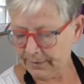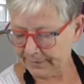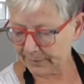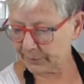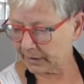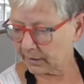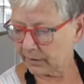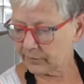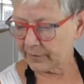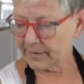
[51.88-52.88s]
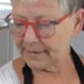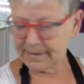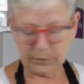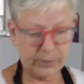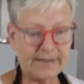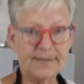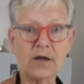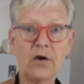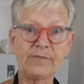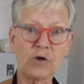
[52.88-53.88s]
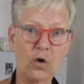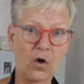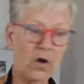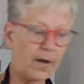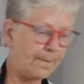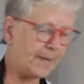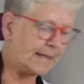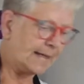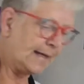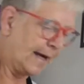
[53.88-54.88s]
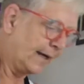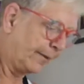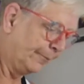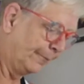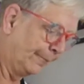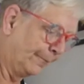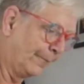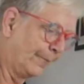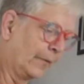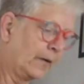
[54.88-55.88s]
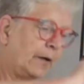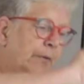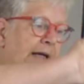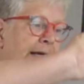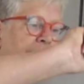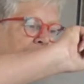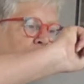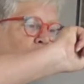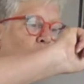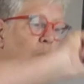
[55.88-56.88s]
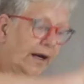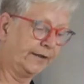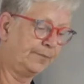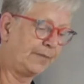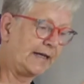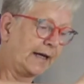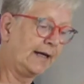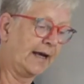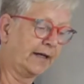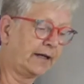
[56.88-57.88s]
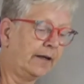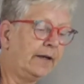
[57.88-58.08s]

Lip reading: Now we're going to go for our liquids. I've got beaten egg going in, 1 beaten egg.